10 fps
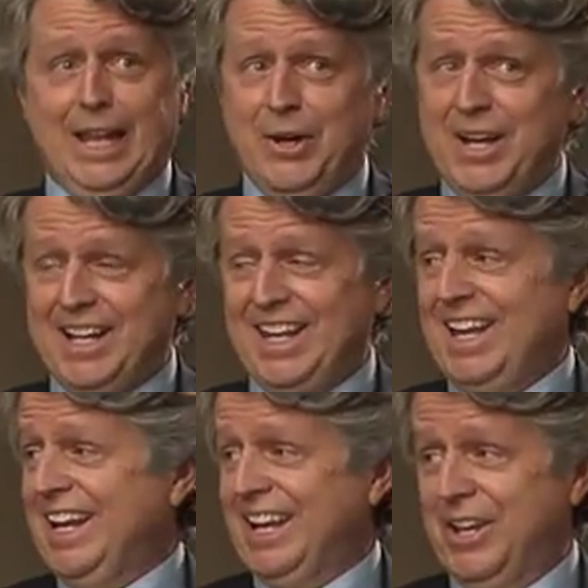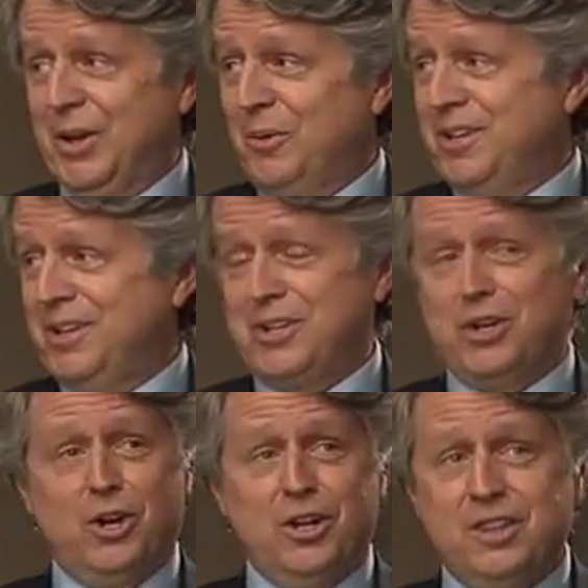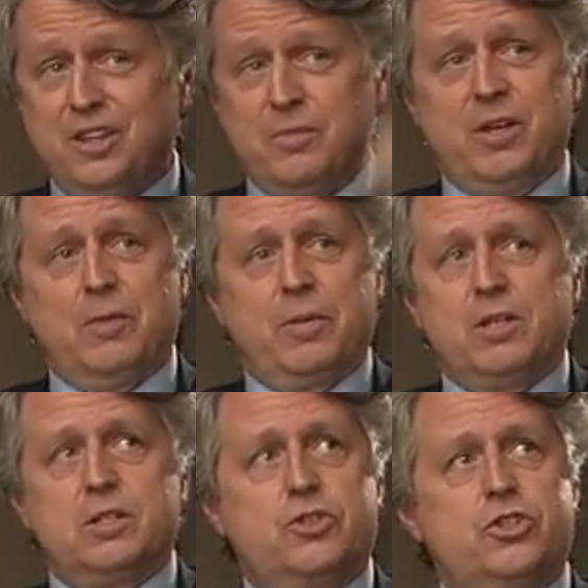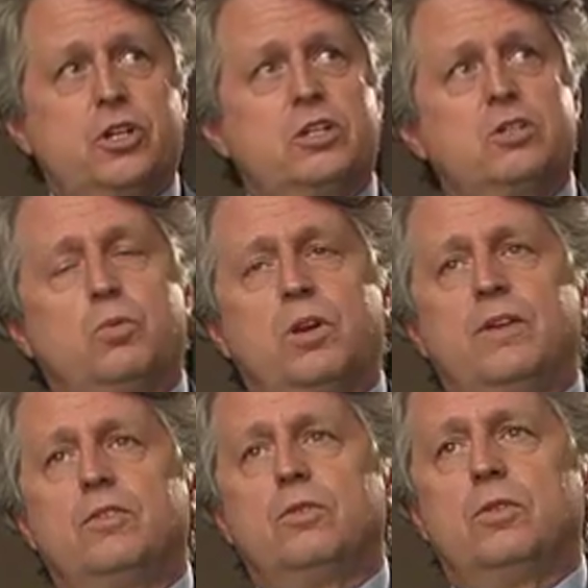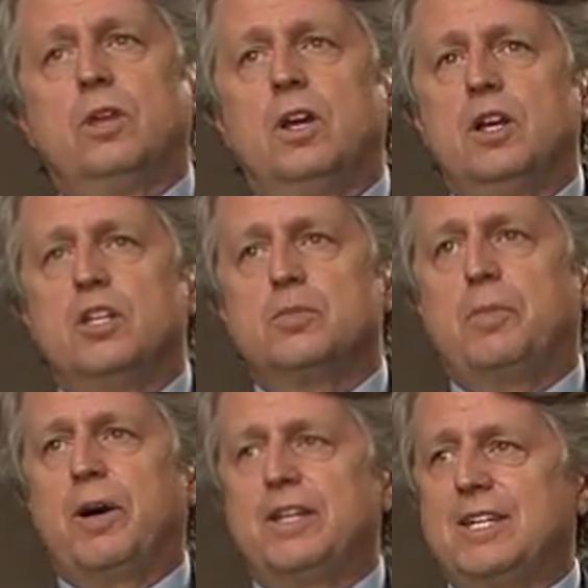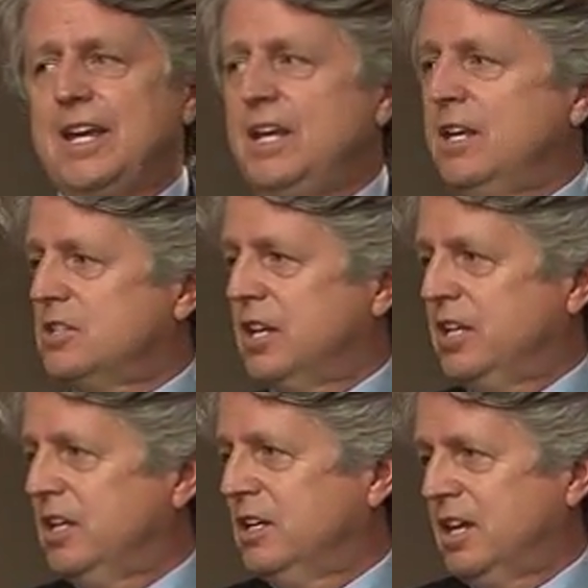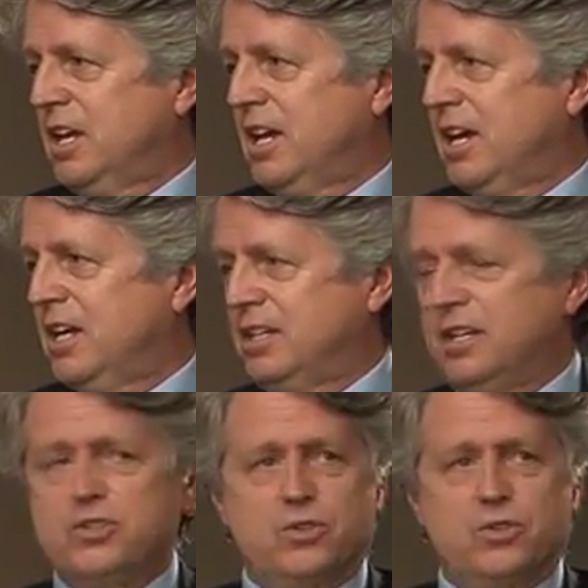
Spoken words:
they're not getting it. No one taught them that because it's just whatever spontaneous idea they had, they